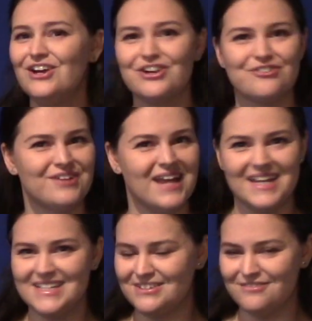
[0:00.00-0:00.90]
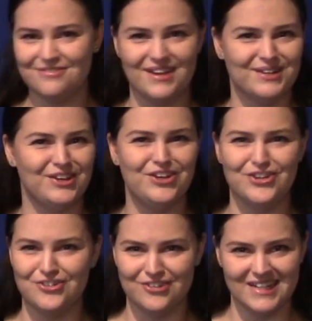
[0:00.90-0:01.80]
creative and
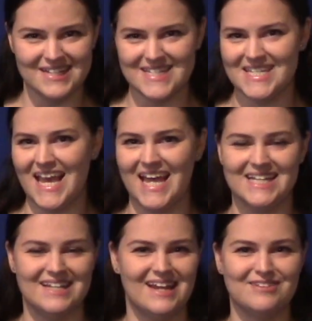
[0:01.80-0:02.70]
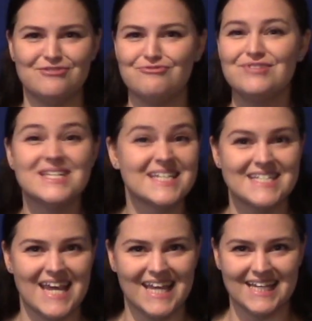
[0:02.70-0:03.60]
curious and risk
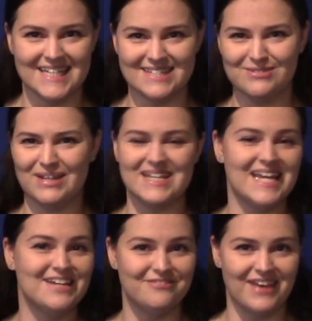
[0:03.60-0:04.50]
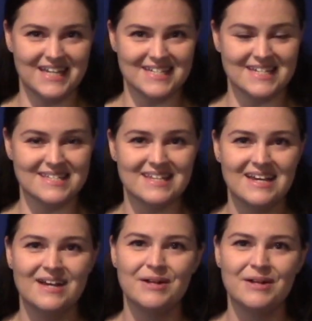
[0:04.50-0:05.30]
takers and innovators.